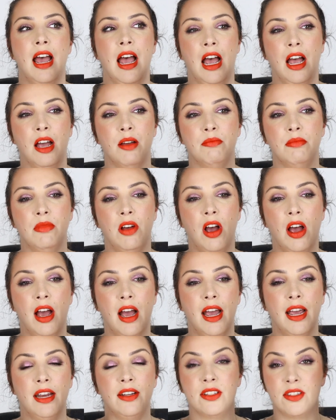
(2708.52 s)

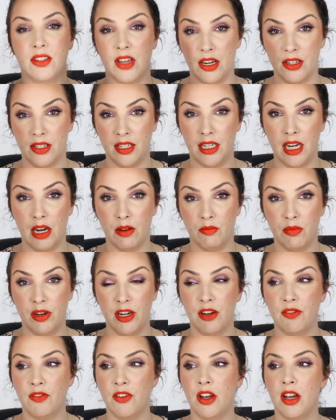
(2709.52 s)
I decided to get
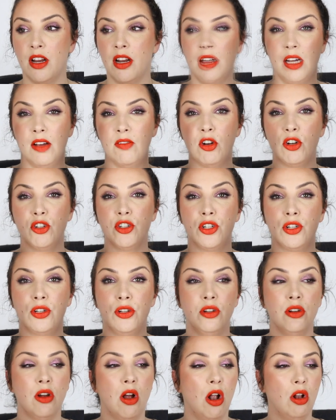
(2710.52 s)
rid of it. I've got
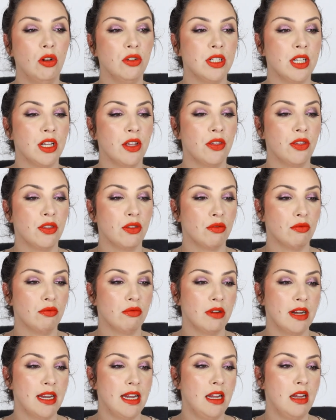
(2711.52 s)
two Ulta
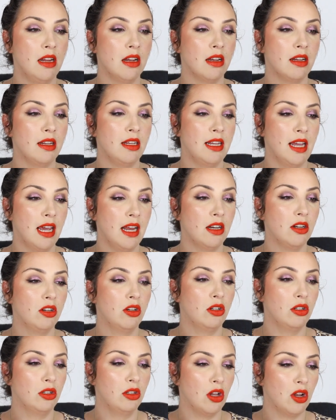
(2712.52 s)
3 Get
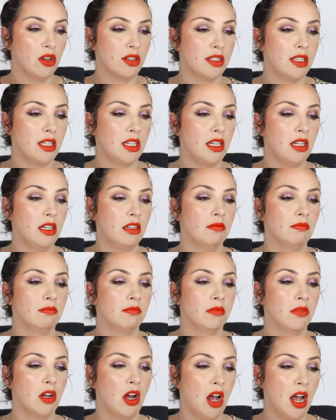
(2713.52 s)
Glossy
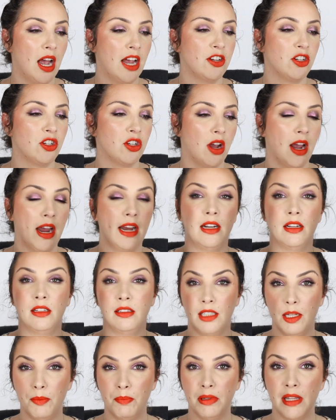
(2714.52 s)
High Shine
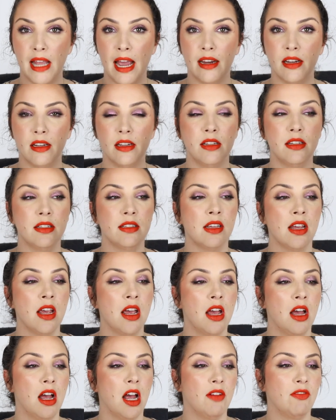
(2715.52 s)
Lip Lacquers.
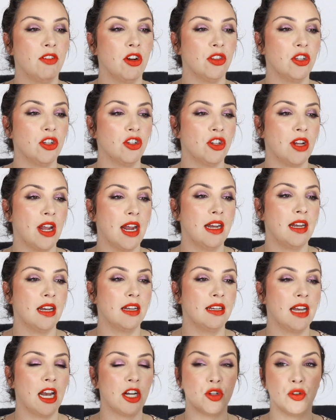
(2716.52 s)
I've got the
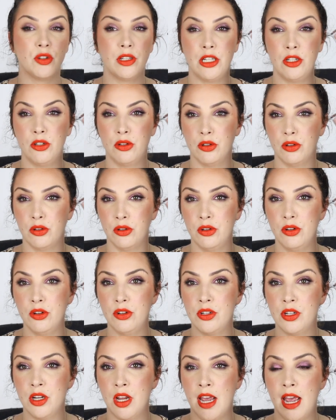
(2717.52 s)
shade Naturally
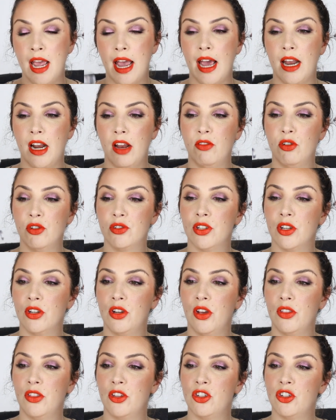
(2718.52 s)
Nude, and I've also
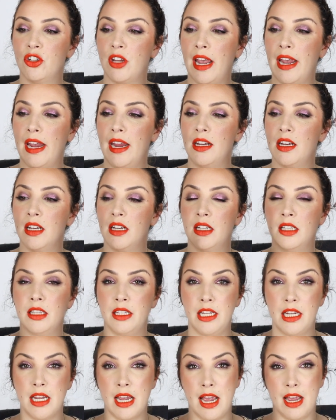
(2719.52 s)
got the shade
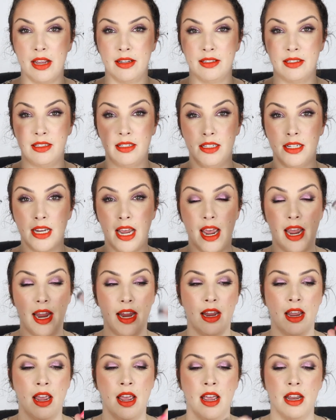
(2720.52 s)
Clear as
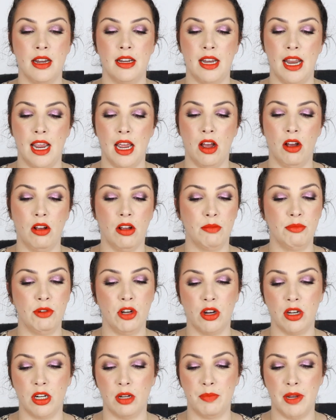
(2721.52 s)
Day. Now, I'm
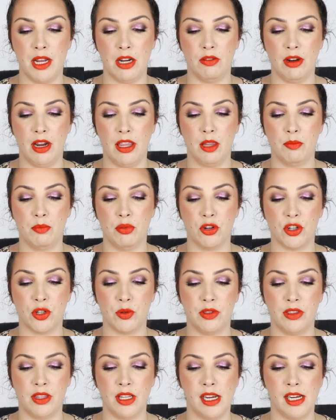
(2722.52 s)
not going to beat around the bush
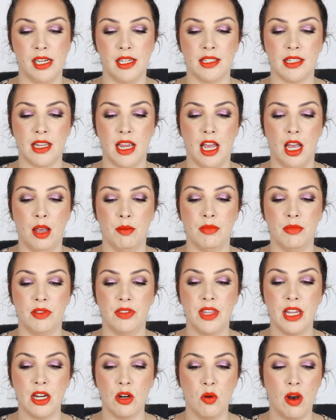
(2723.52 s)
with these.
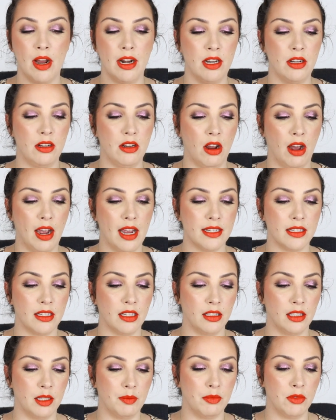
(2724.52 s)
They're quite a nice
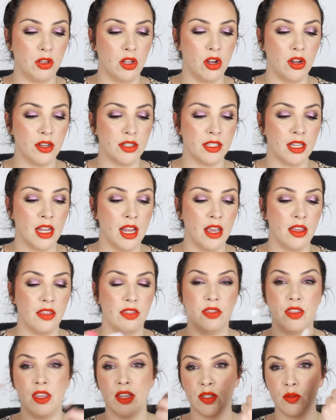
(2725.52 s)
lip gloss.
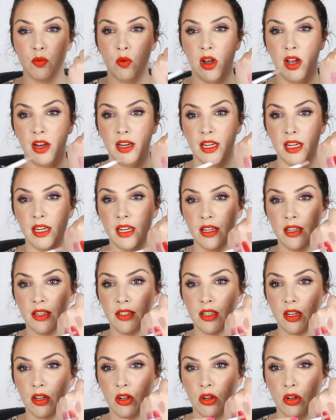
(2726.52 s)
This one
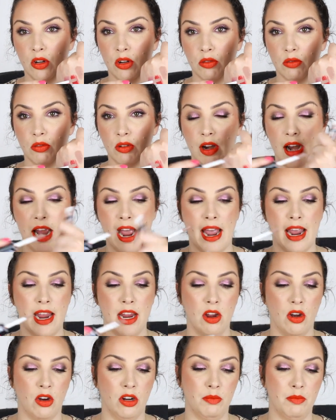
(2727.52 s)
is
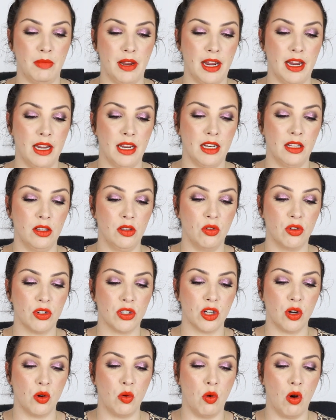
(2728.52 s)
gray on me. It looks
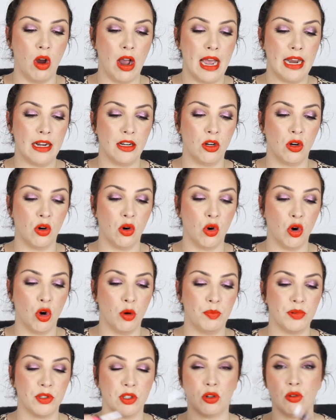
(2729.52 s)
quite
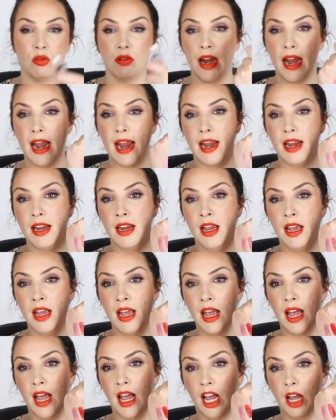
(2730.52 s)
corpse gray.
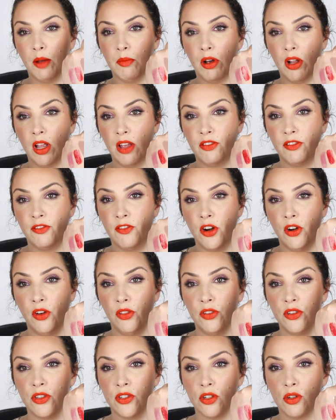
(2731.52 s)
I'll have a photo
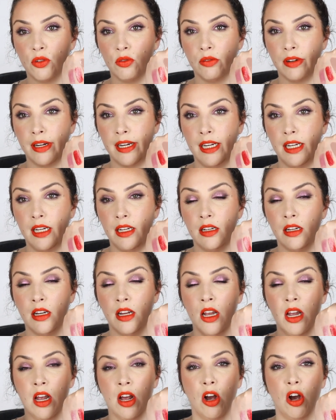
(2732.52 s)
on the screen
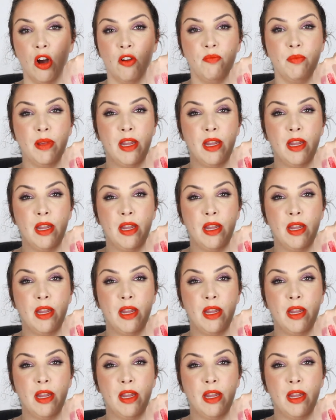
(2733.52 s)
of